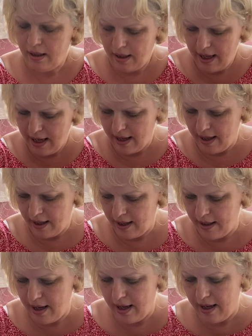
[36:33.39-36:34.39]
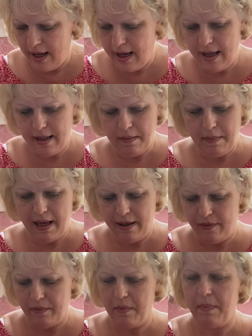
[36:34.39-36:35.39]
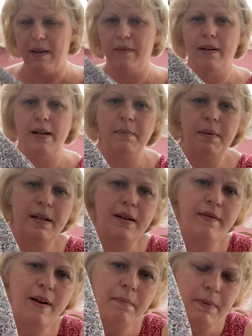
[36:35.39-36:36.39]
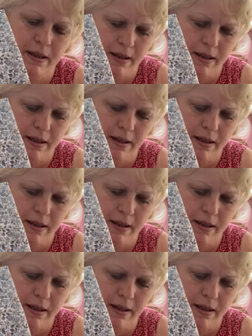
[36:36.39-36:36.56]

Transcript: yeah, and her ears are made from a bit of the Liberty fabric.